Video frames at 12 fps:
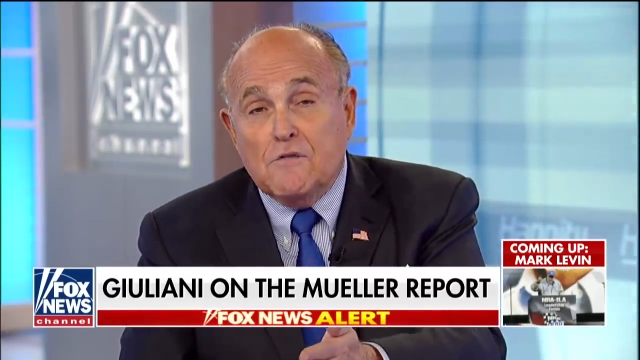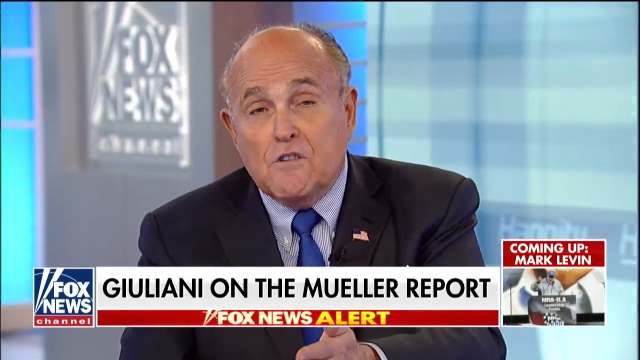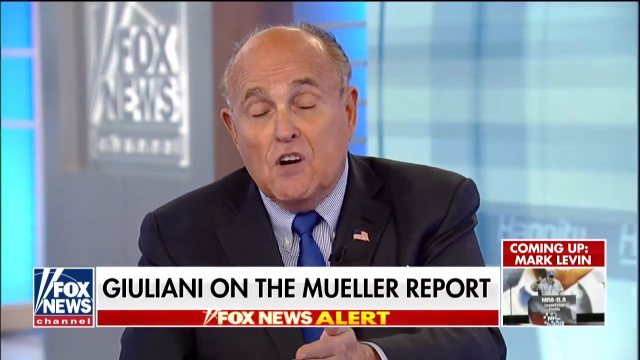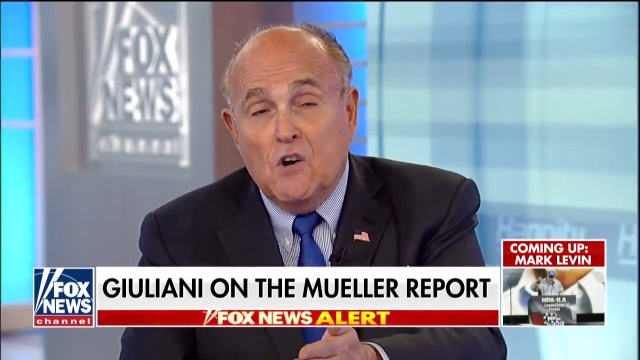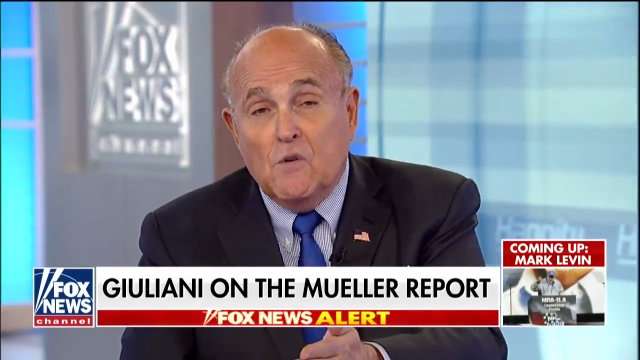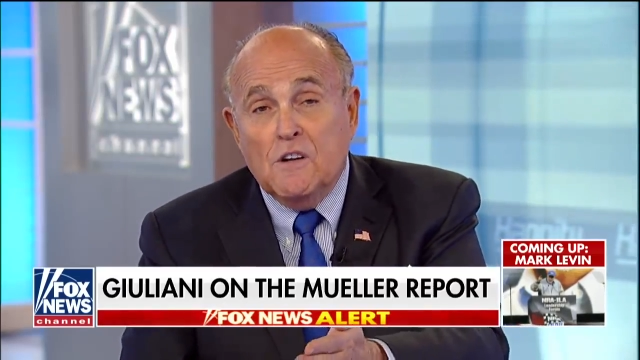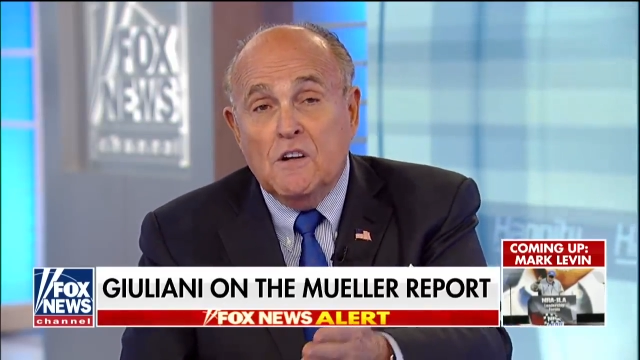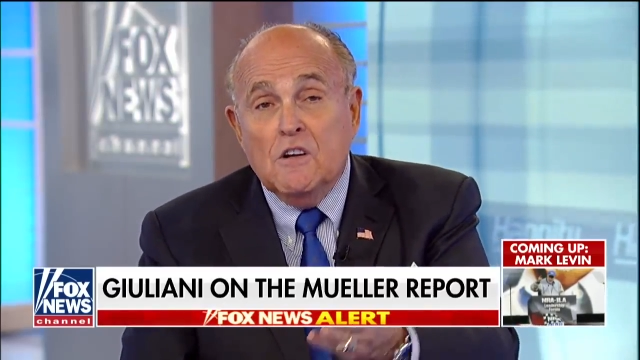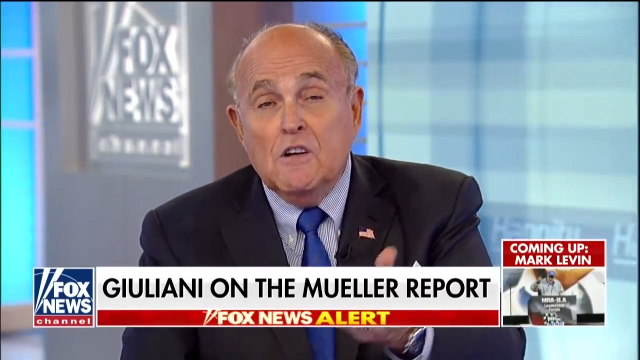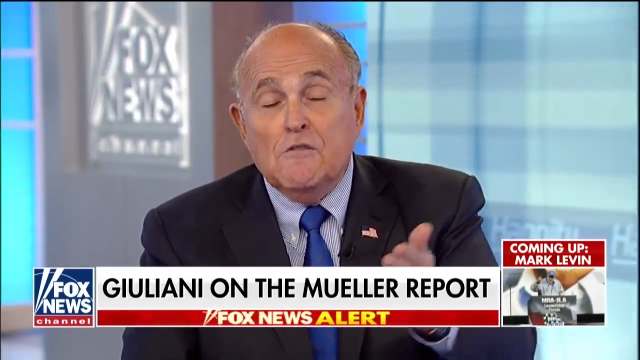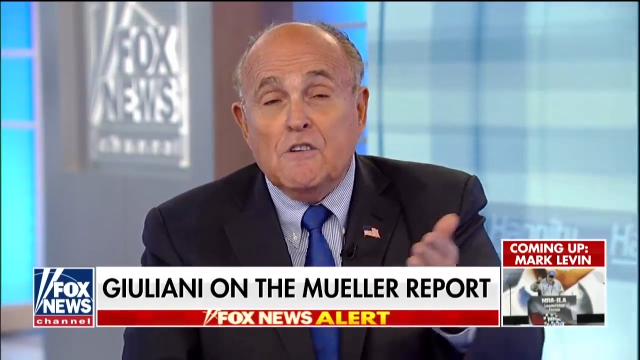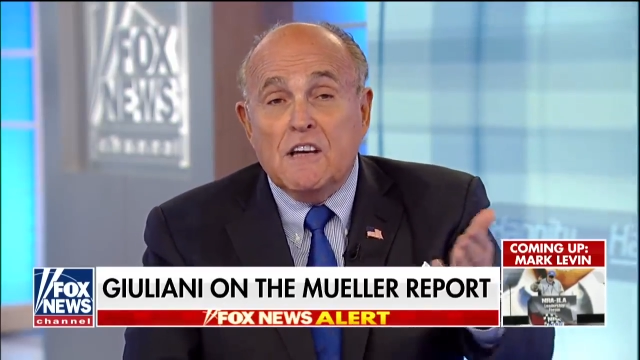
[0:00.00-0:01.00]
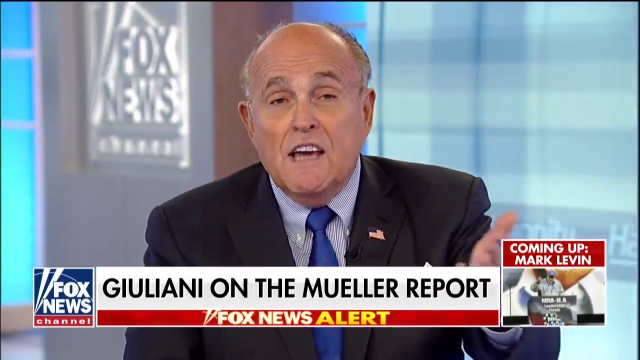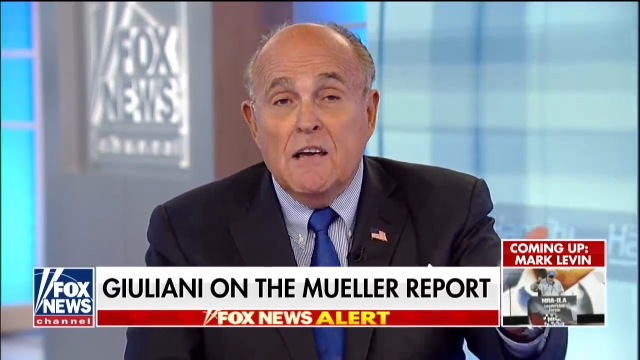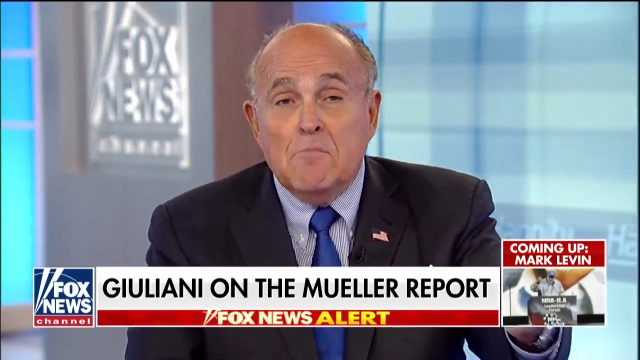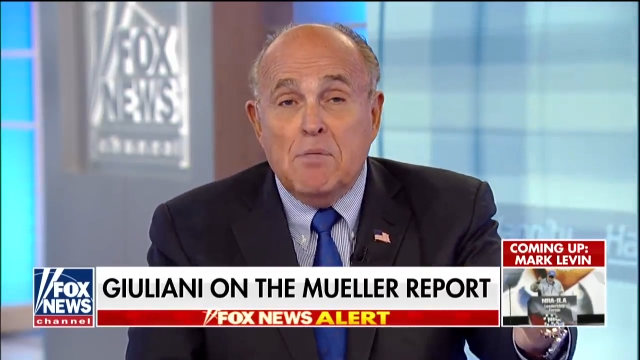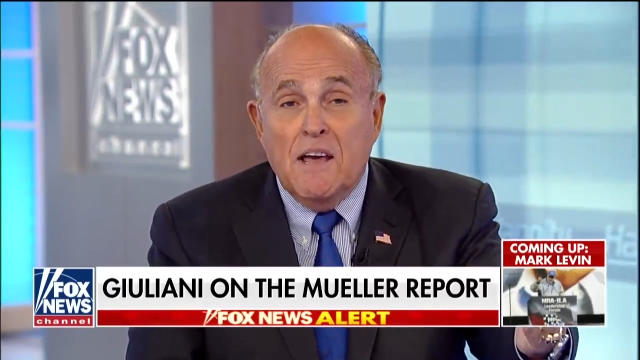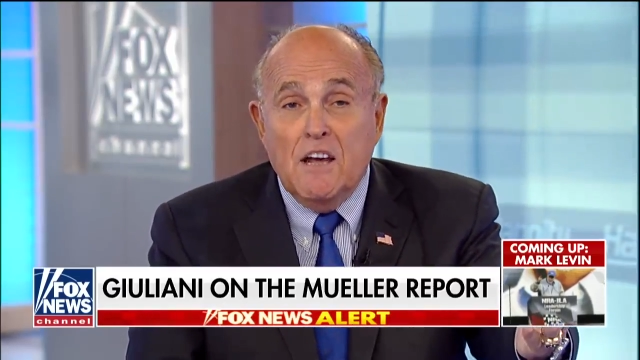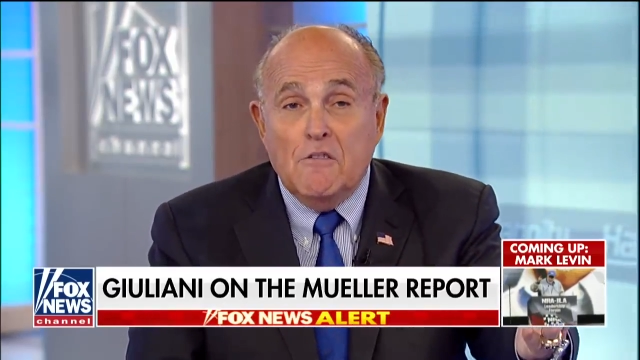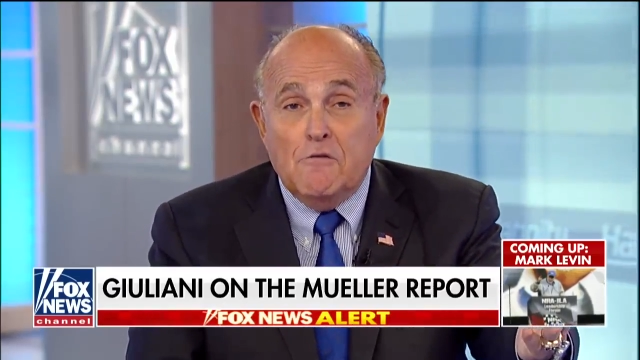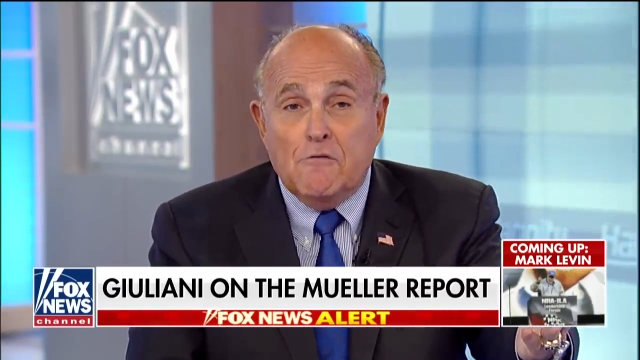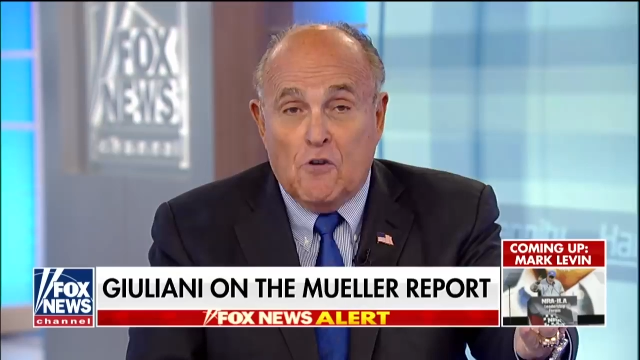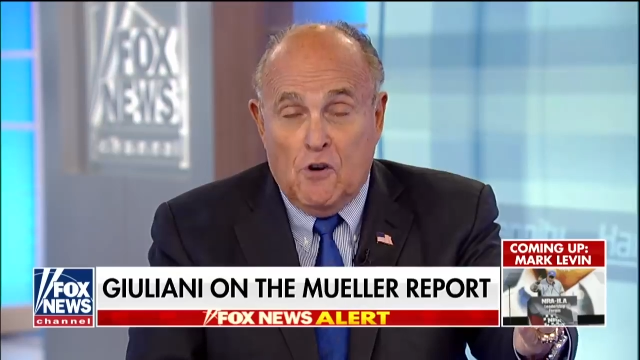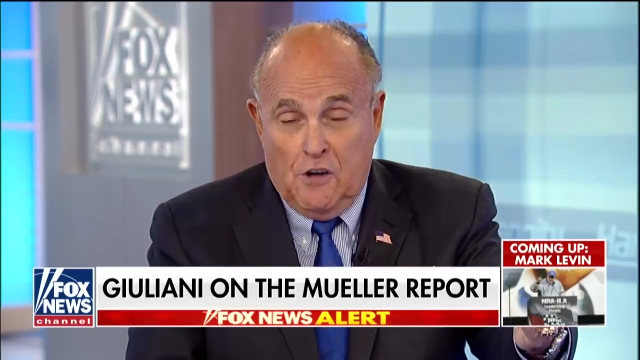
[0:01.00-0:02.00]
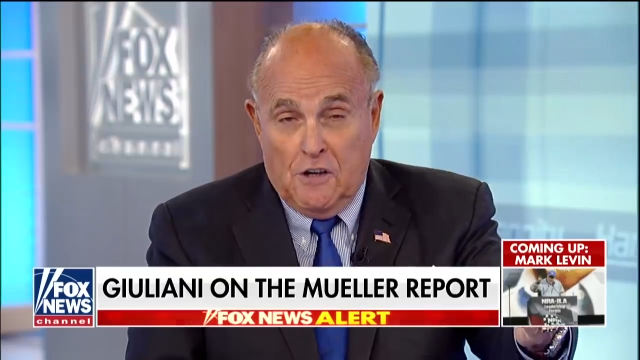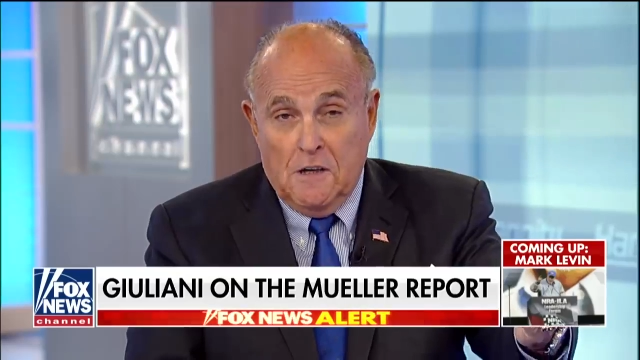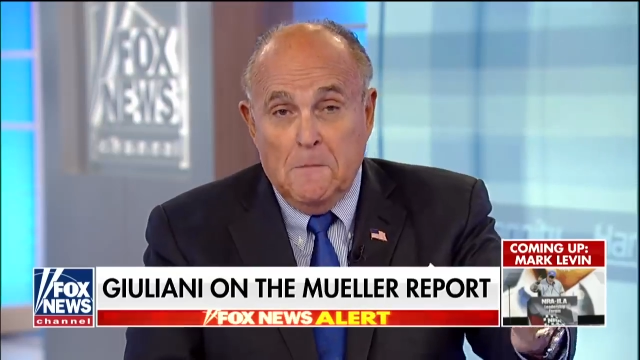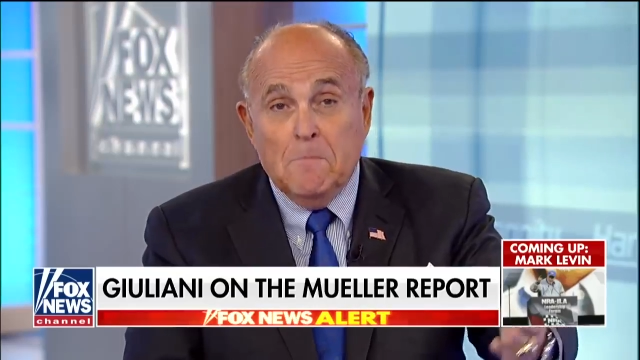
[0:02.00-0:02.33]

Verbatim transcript: of Cohen for campaign fraud.